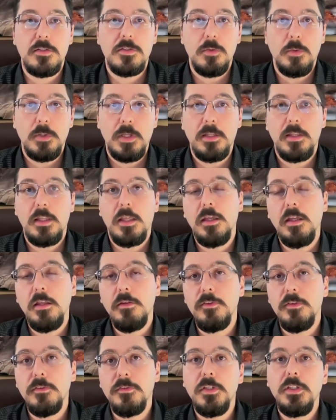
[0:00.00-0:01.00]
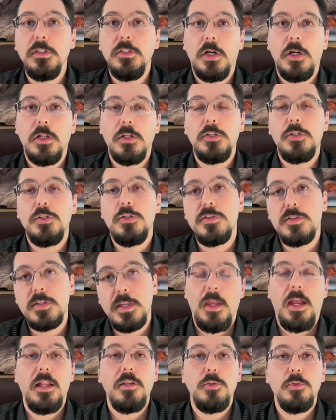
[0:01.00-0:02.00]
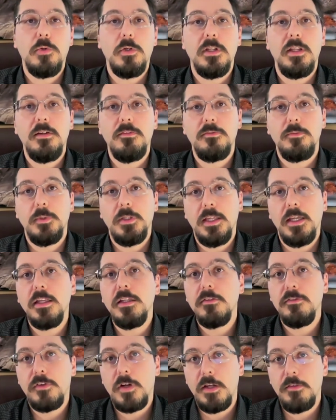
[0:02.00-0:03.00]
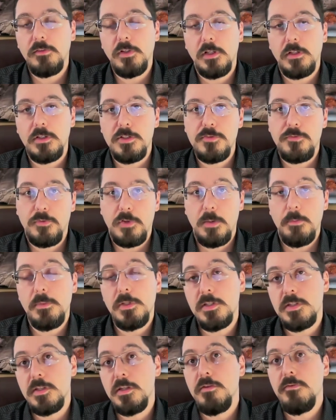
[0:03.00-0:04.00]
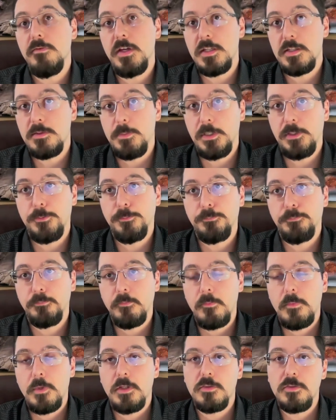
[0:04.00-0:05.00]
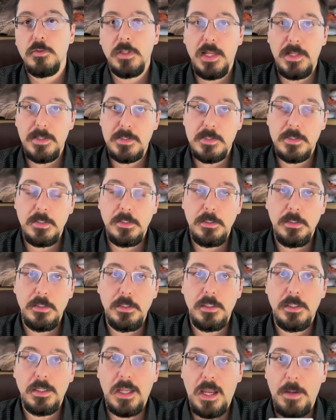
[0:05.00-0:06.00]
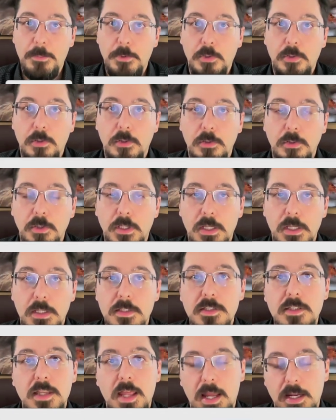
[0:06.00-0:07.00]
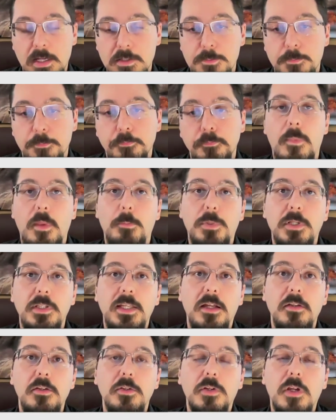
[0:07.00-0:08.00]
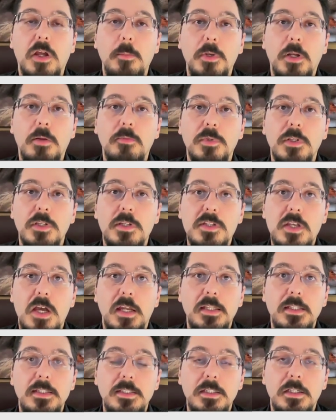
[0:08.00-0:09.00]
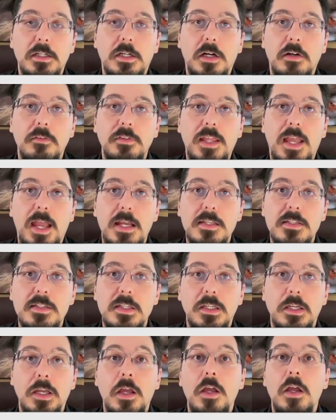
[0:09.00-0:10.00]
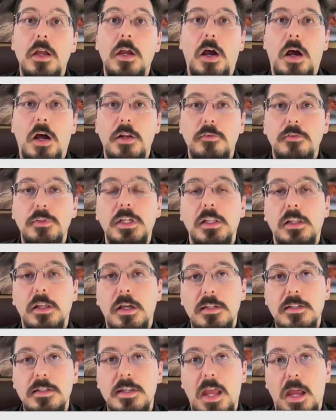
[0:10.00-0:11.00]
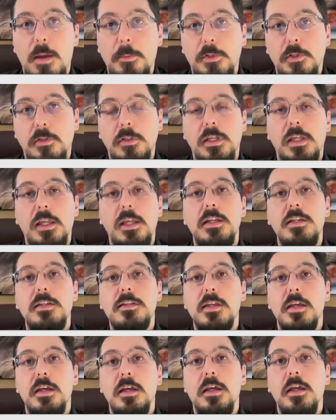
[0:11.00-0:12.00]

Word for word: So get, they get $15 and you are left with $85 from this investment. So that's the capital gains tax. But now they're coming up with this idea of taxing unrealized capital gains.